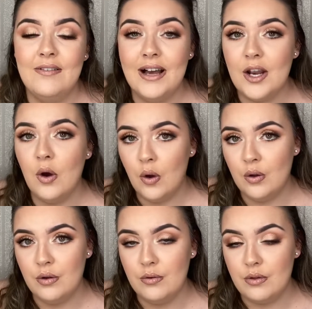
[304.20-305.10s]
had
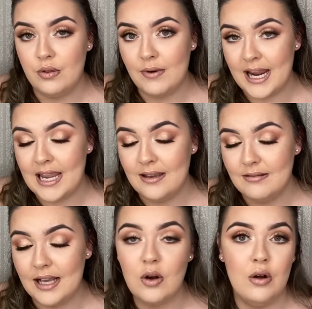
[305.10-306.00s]
all three,
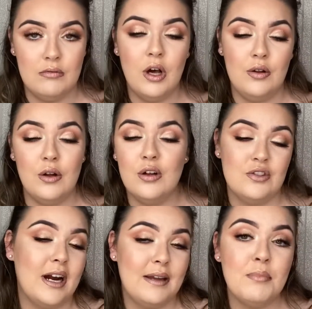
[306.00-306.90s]
like
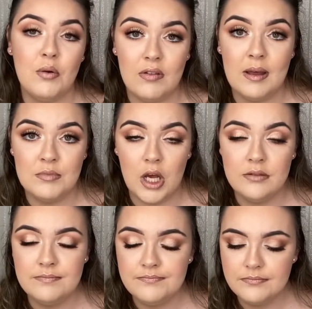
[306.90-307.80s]
both of them
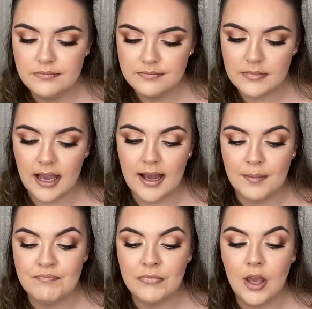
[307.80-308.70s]
done.
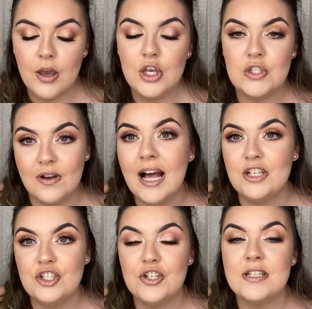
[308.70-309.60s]
So if I had to
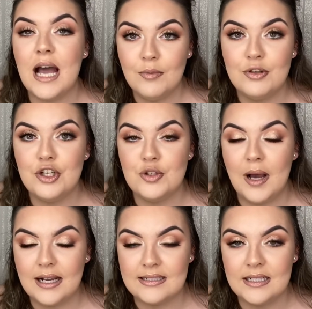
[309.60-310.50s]
choose, I would choose
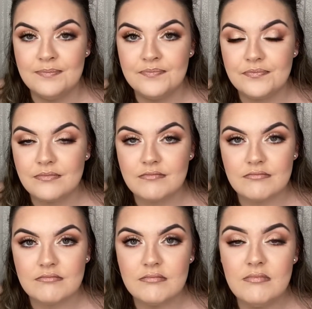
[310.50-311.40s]
waxing,
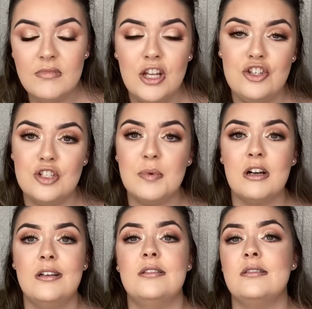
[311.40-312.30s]
just
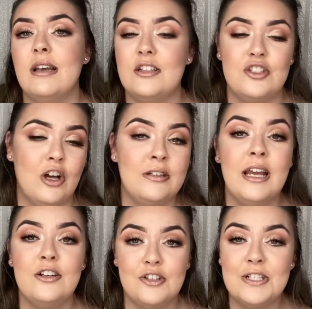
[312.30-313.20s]
because it's done
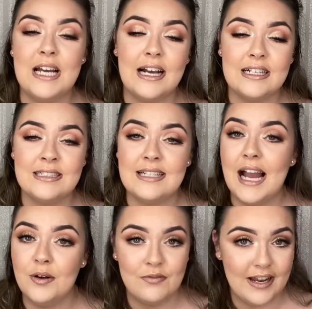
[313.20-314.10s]
in 2 seconds. I
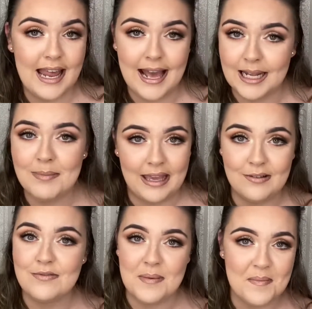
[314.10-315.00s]
don't feel any pain
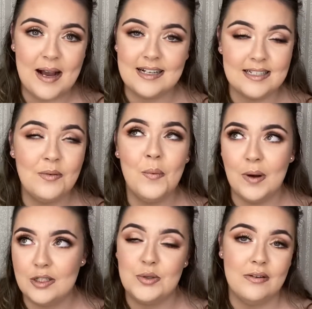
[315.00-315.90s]
from waxing
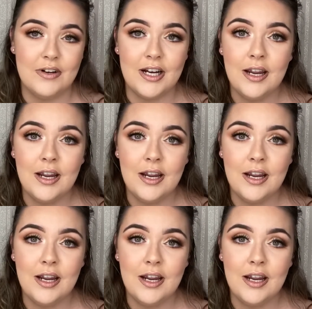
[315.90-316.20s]
whatsoever,